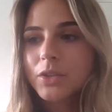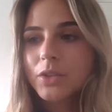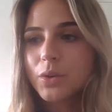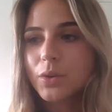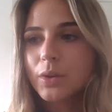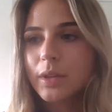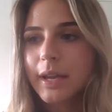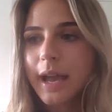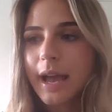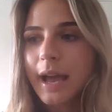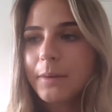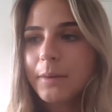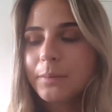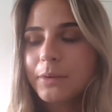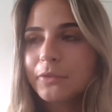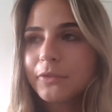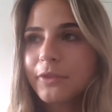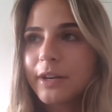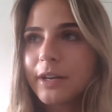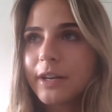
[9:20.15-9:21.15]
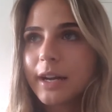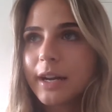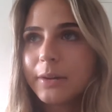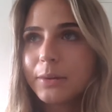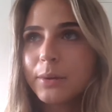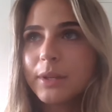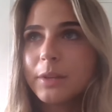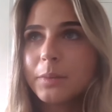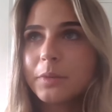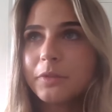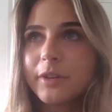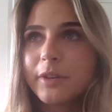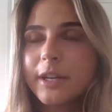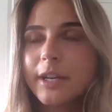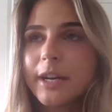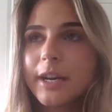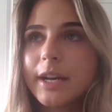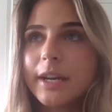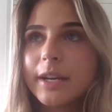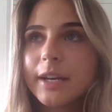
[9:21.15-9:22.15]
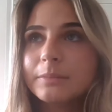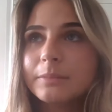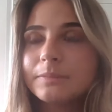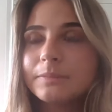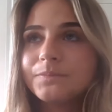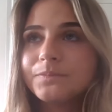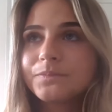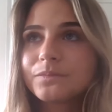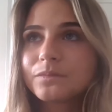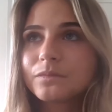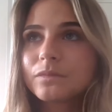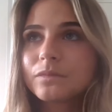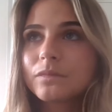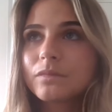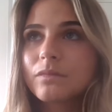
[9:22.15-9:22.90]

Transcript: So like I prefer, I really prefer um